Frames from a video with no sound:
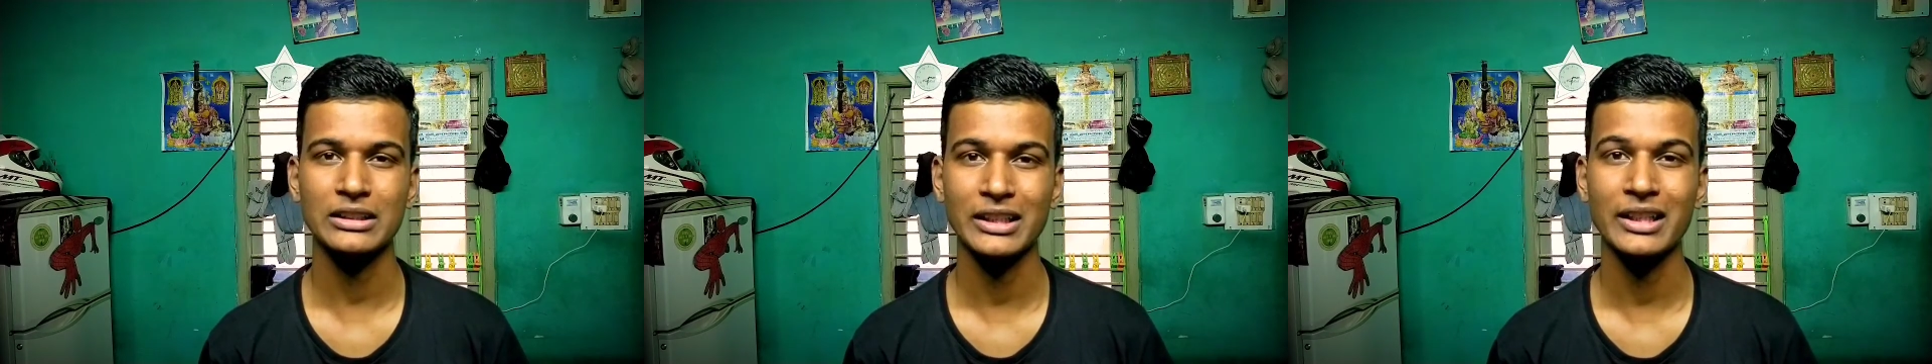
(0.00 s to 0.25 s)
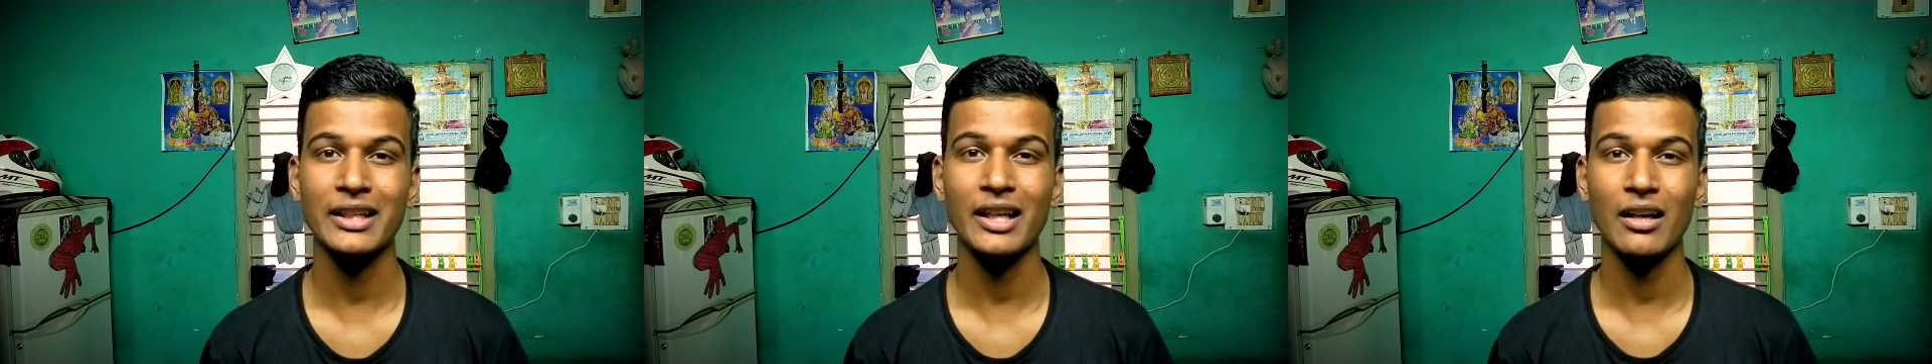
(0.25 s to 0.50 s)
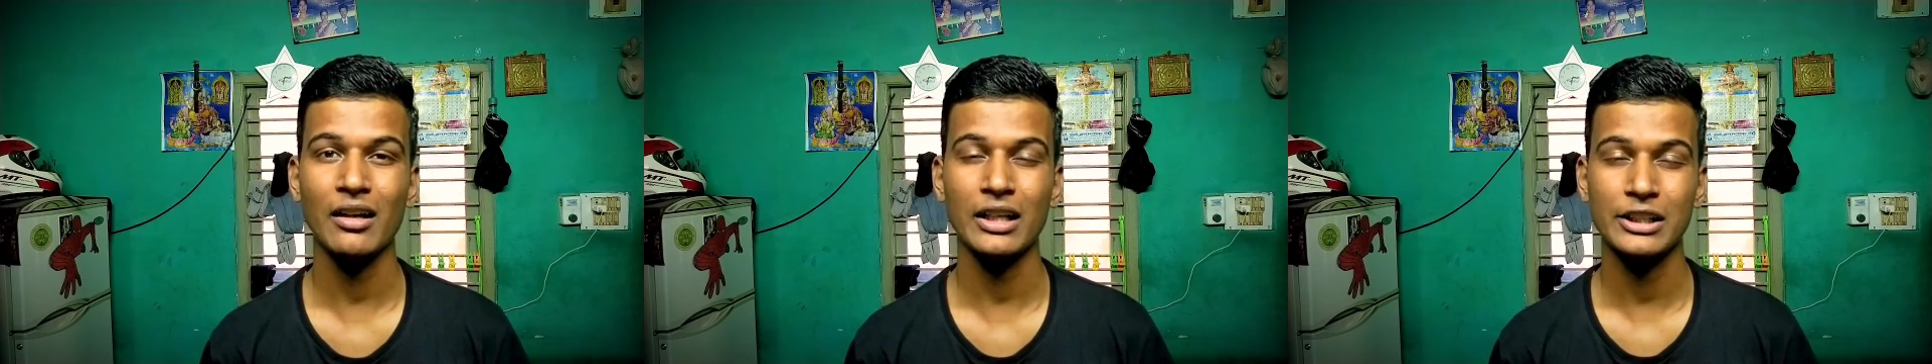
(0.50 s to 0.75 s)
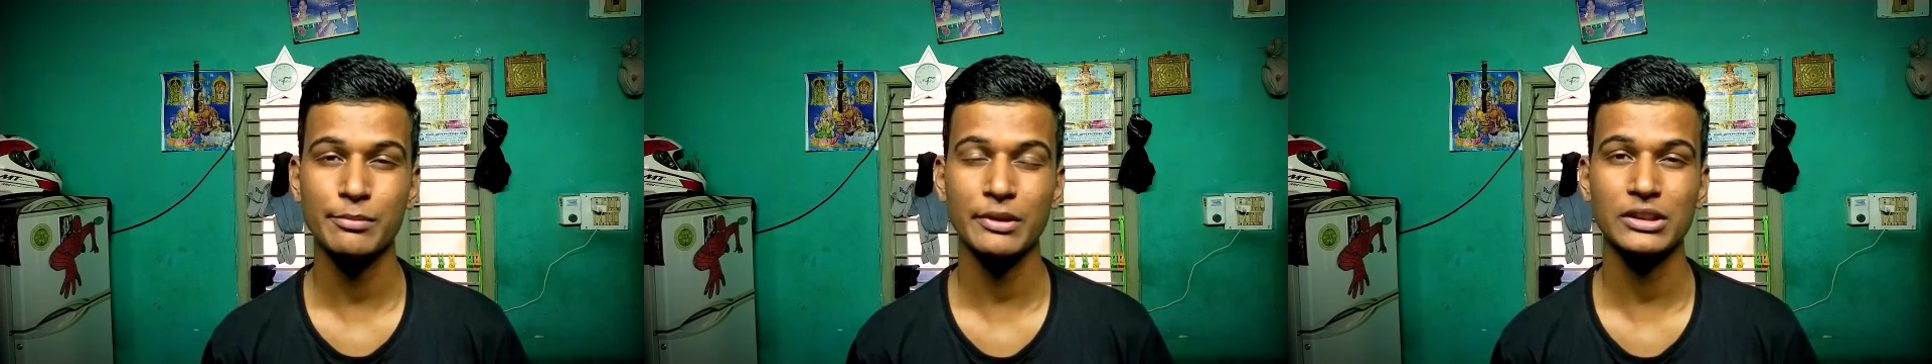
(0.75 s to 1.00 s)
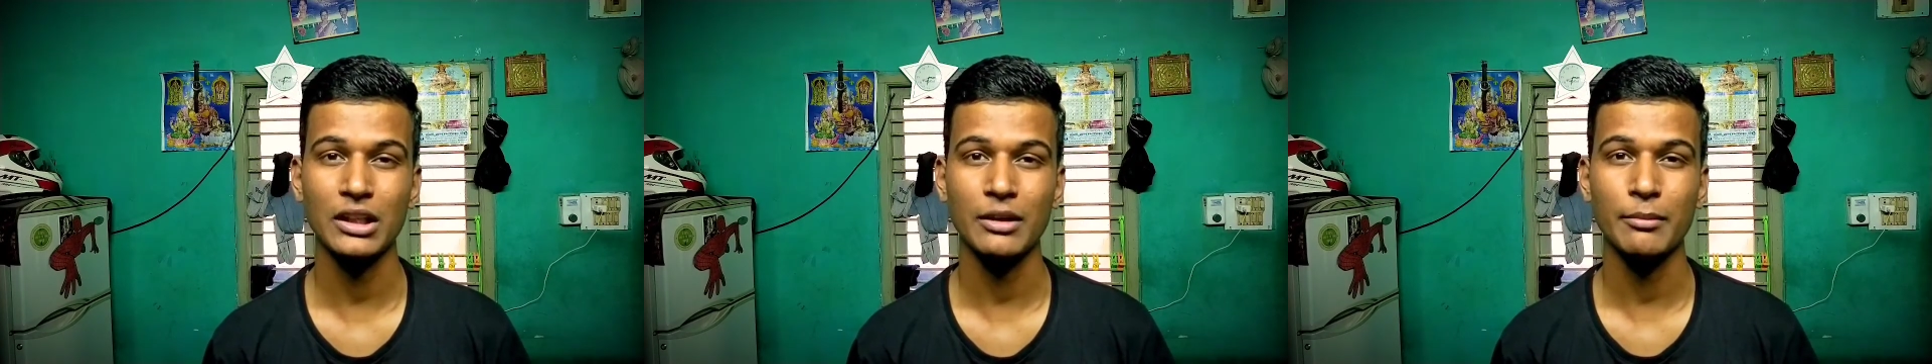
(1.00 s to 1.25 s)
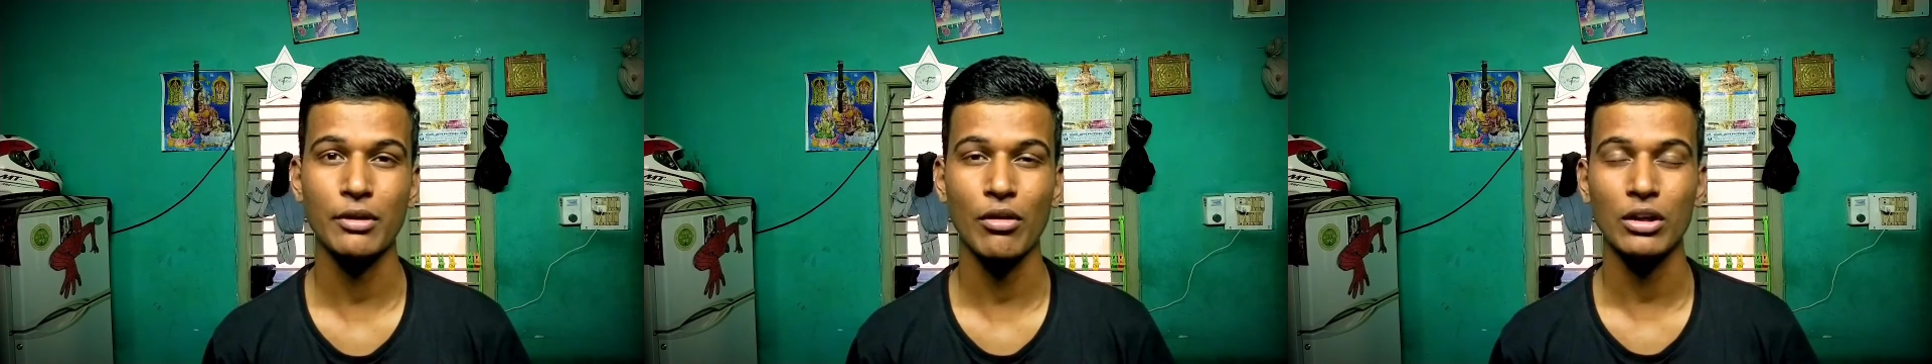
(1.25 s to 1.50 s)
in India,
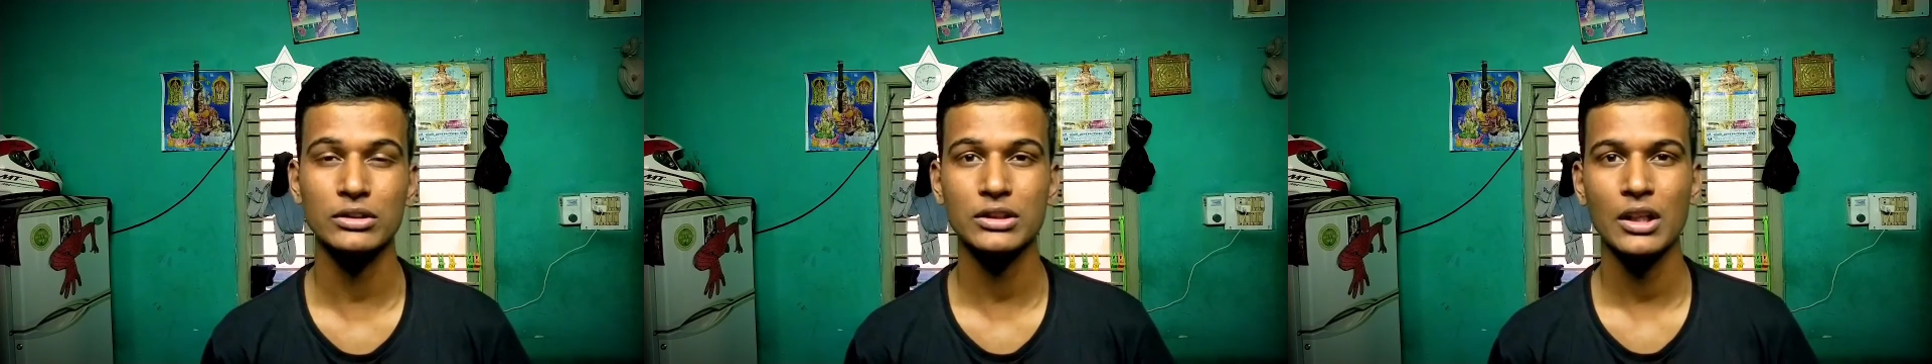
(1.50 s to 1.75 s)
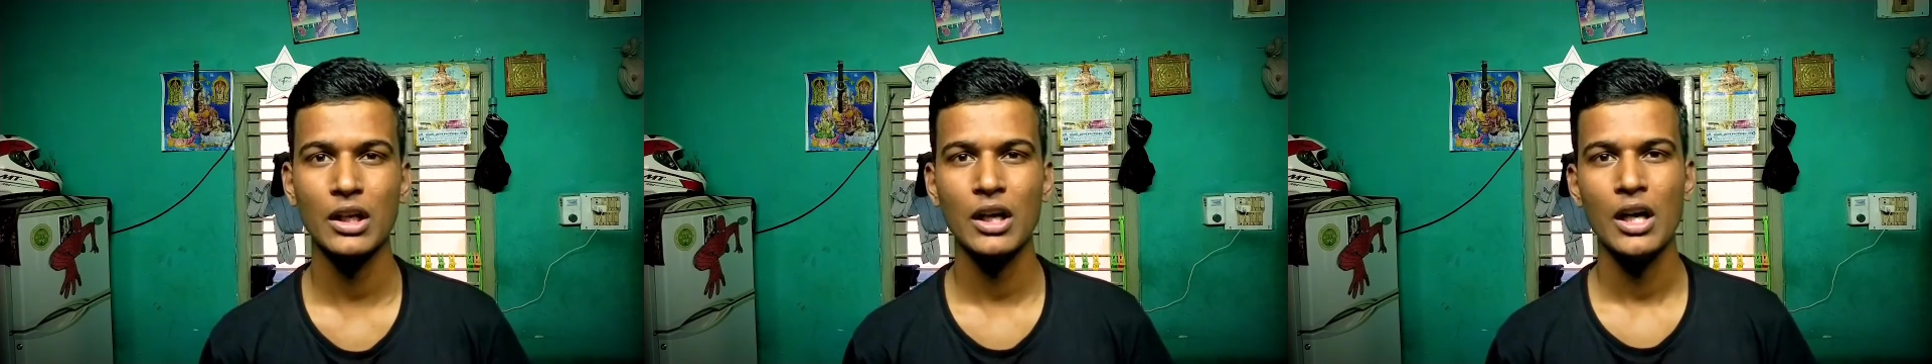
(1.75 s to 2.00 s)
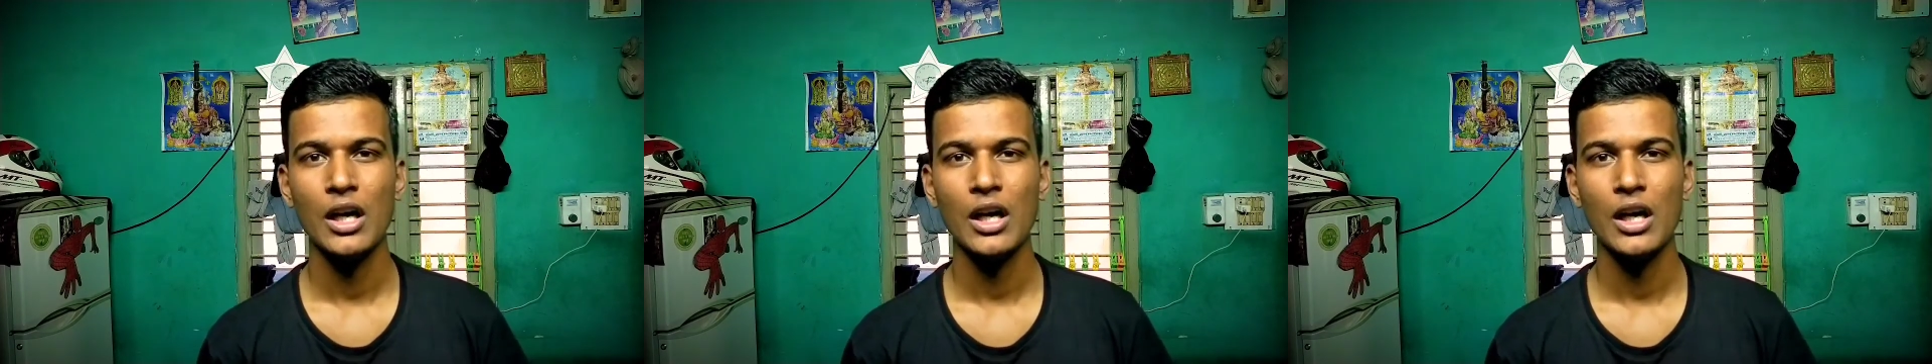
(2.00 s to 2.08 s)
especially because